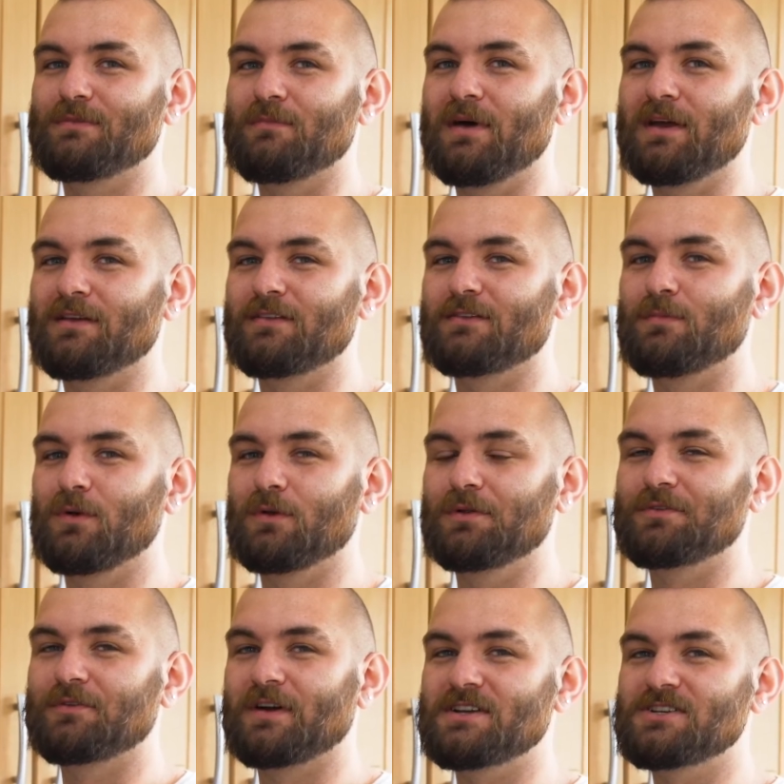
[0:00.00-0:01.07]
and making small
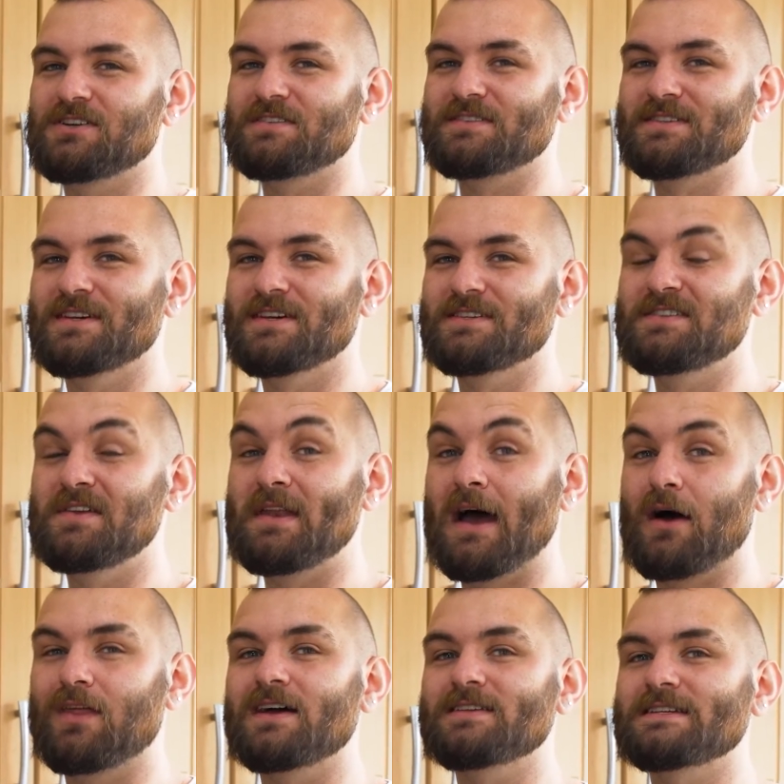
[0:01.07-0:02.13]
alterations. So
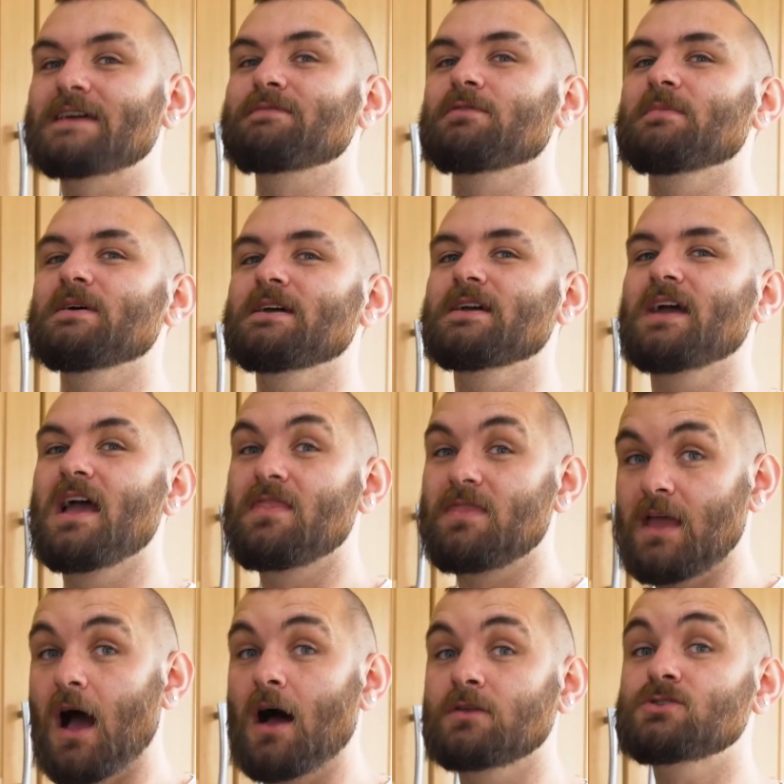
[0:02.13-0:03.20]
now that has given me
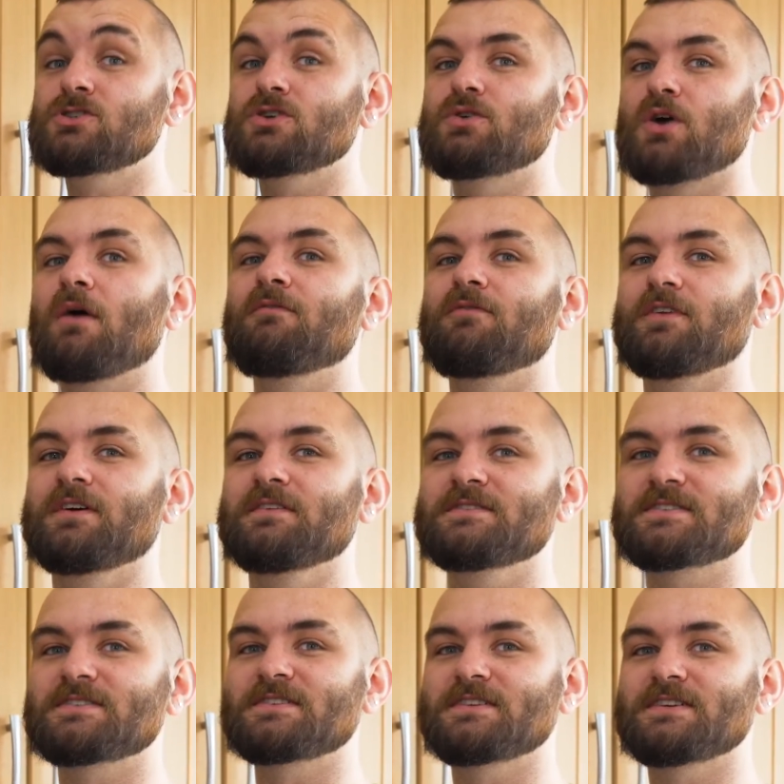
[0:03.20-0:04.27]
the undue
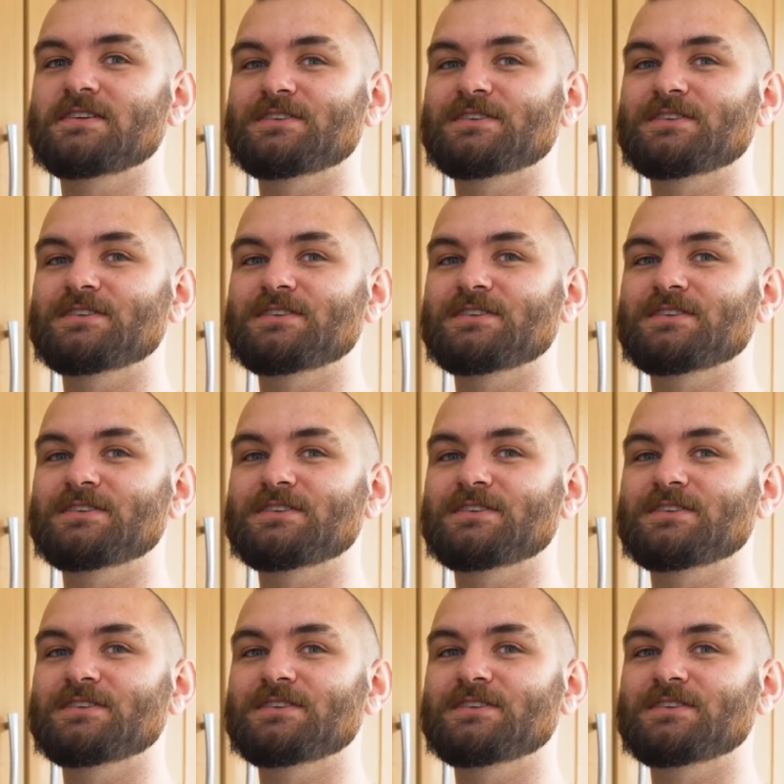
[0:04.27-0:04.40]
confidence